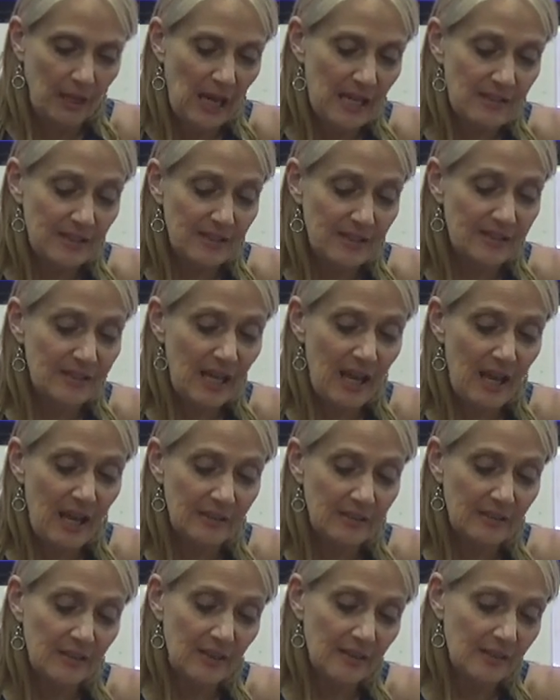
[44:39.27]
As I
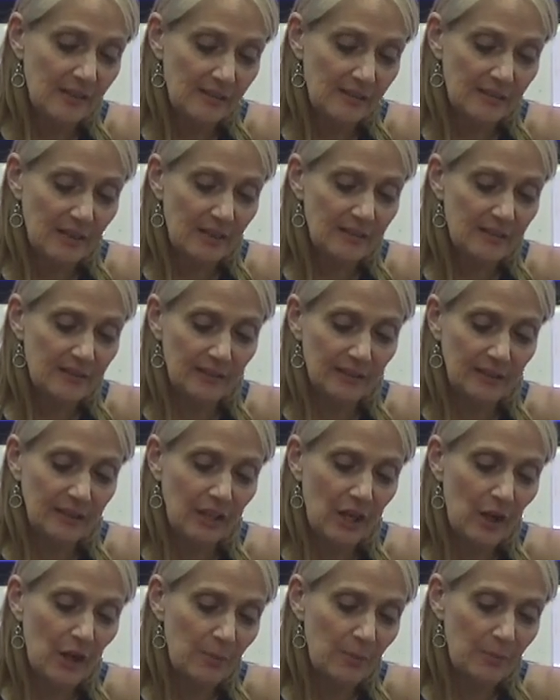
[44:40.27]
said, sun's in
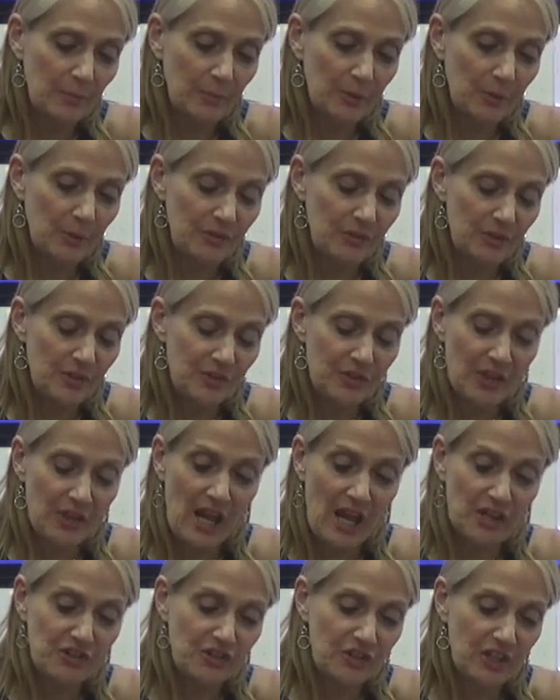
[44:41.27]
Leo, moon's in
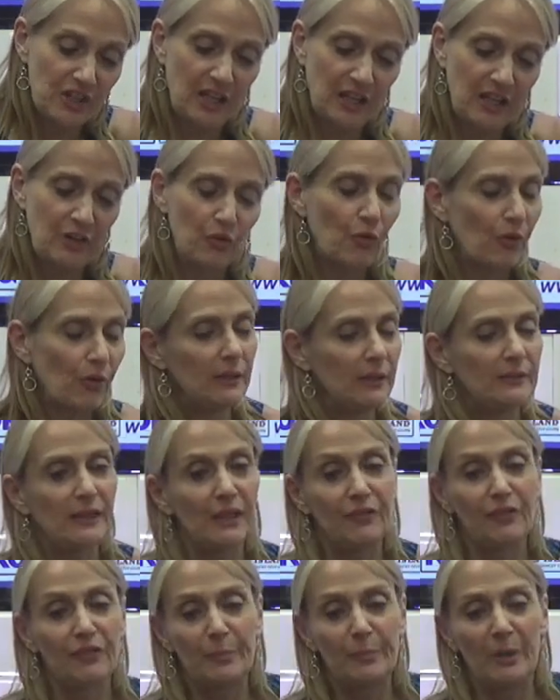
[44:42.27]
Sag today. Great
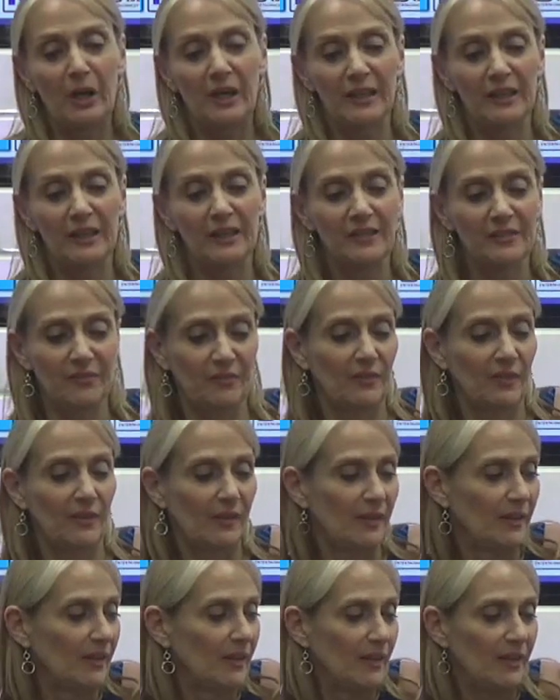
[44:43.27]
day for a party.
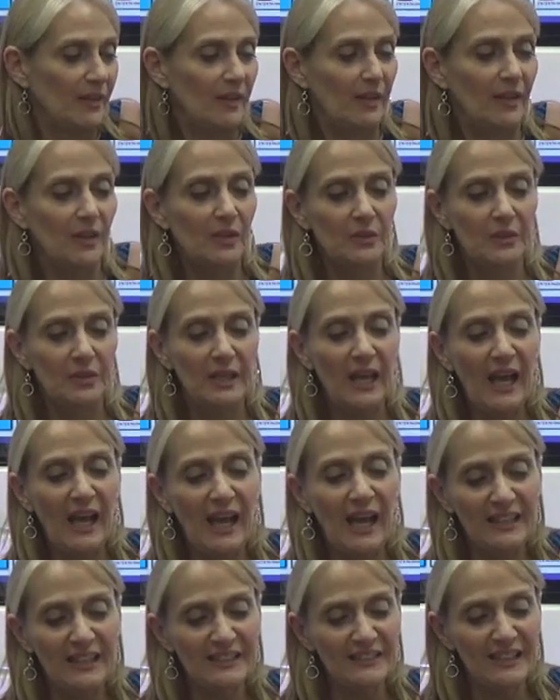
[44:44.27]

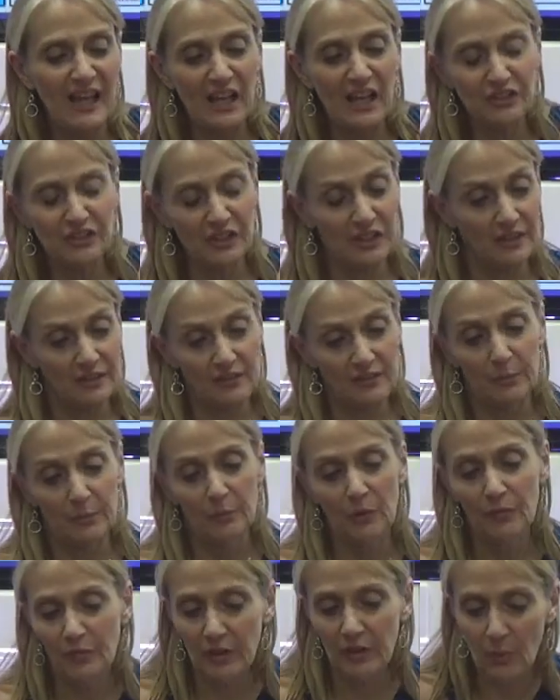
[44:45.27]
Okay, Saggies, you're
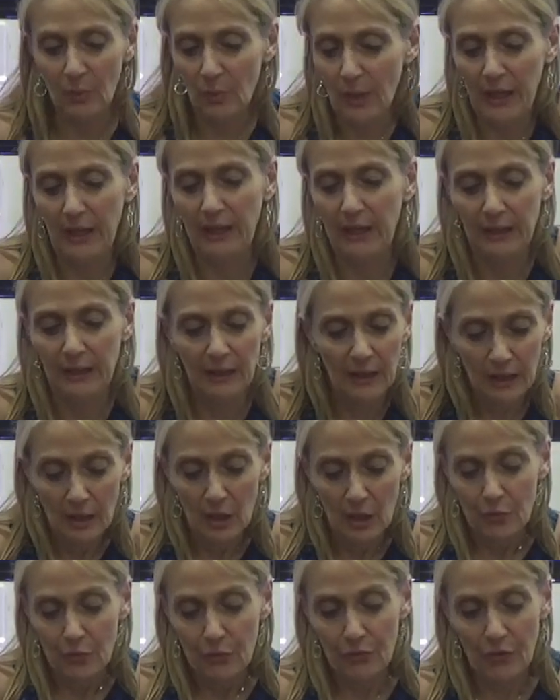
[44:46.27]
moving away
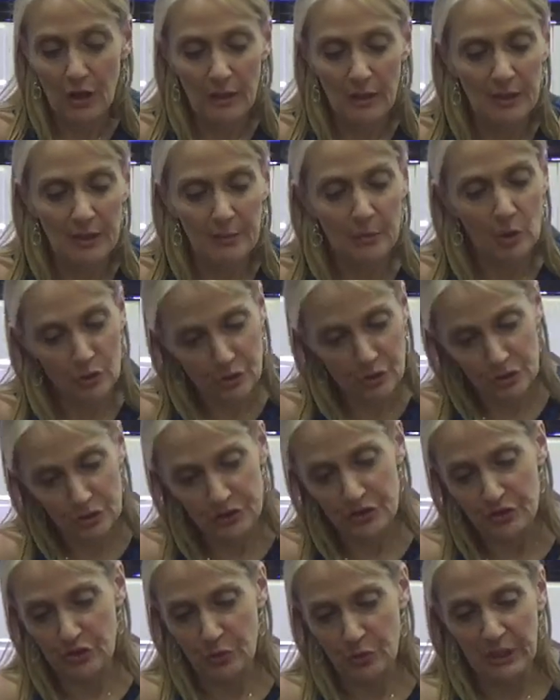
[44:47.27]
from an emotional
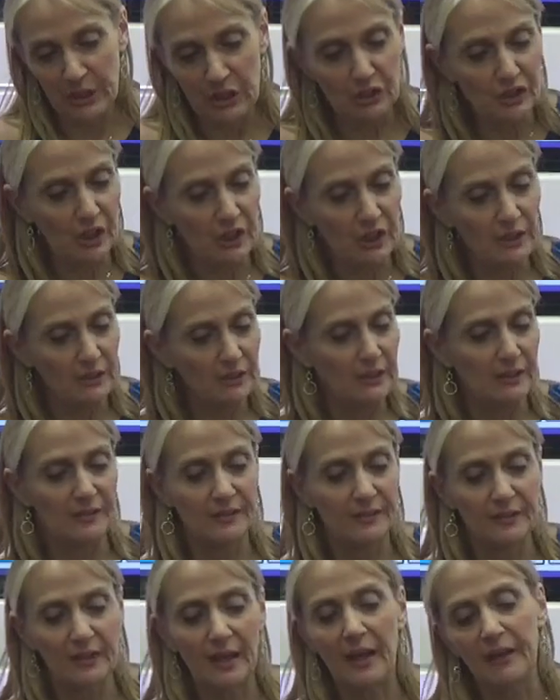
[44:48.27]
situation.
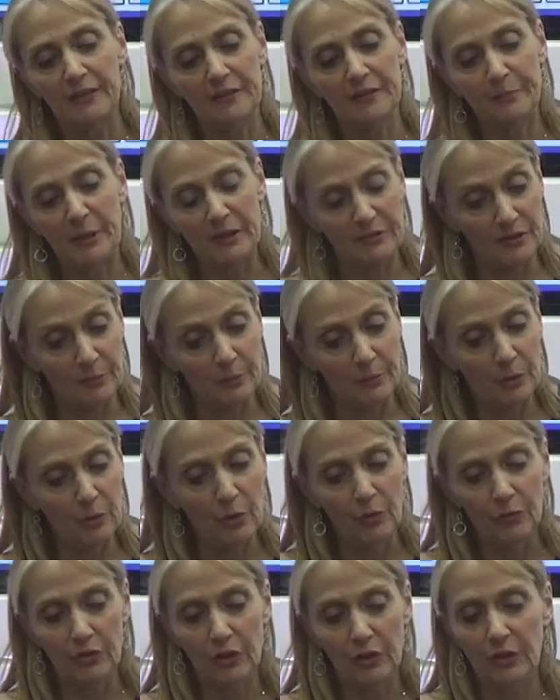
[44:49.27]
This is an unexpected
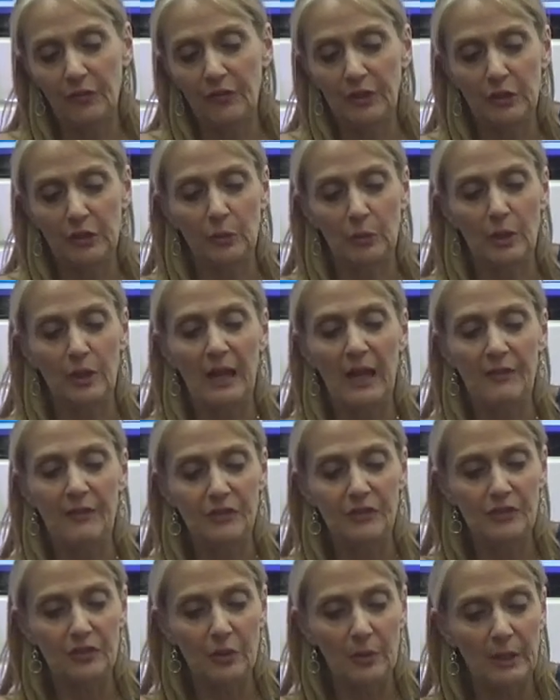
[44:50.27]
move. You didn't think you were going to
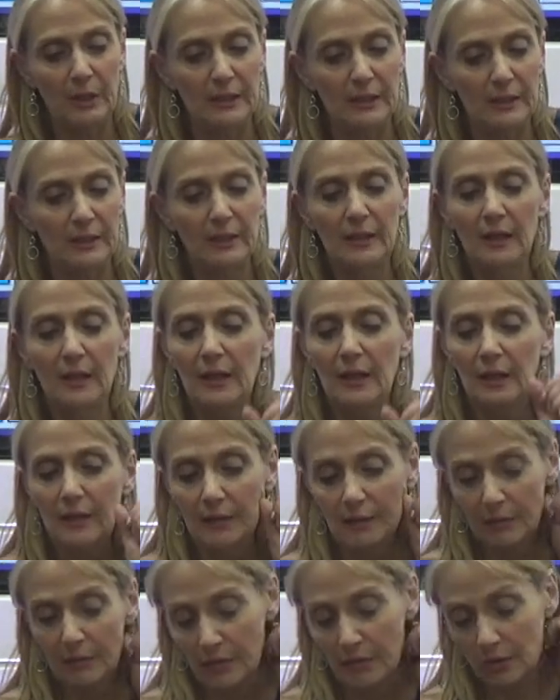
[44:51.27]
have to do it.
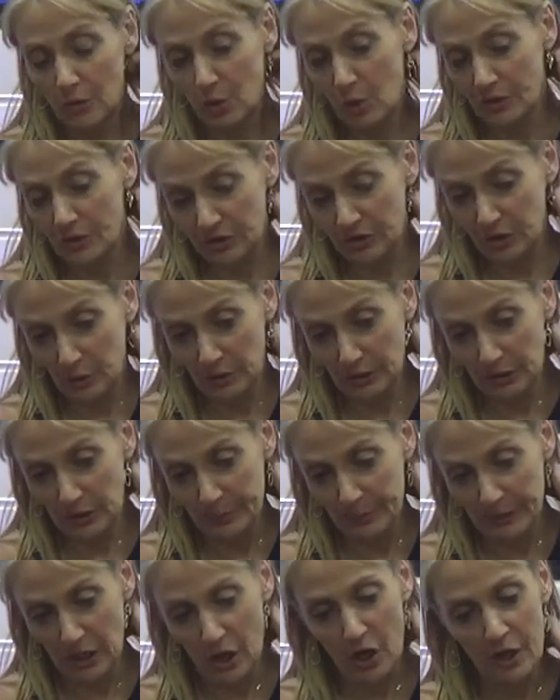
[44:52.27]
Causing you a
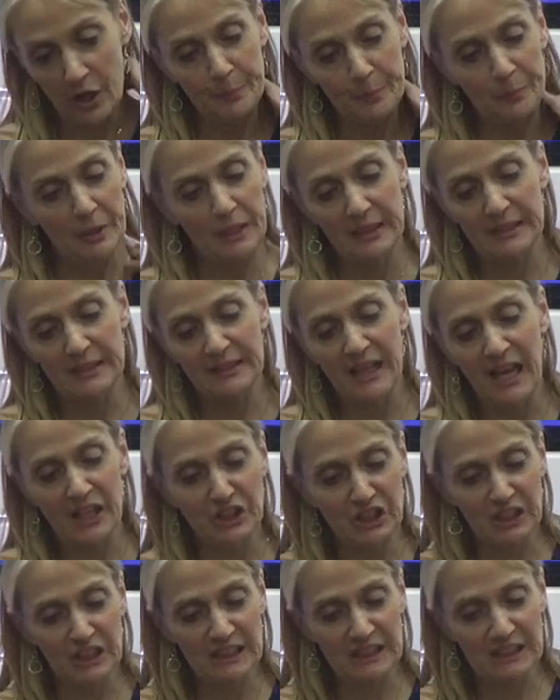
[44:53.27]
little bit of heartbreak,
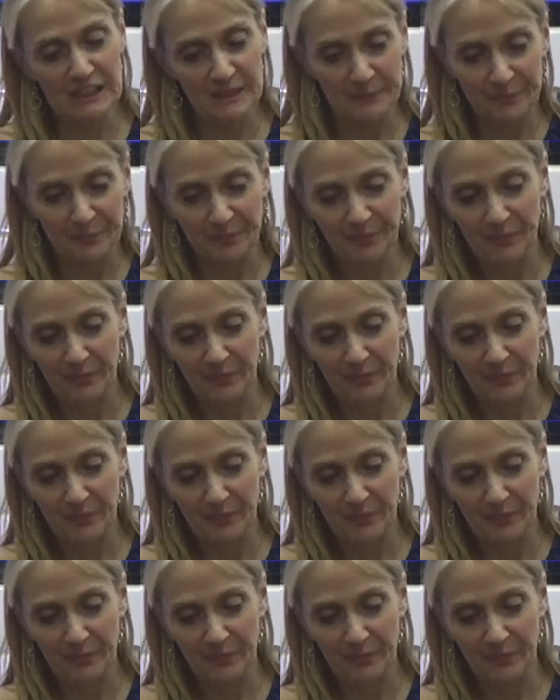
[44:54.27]
Saggies.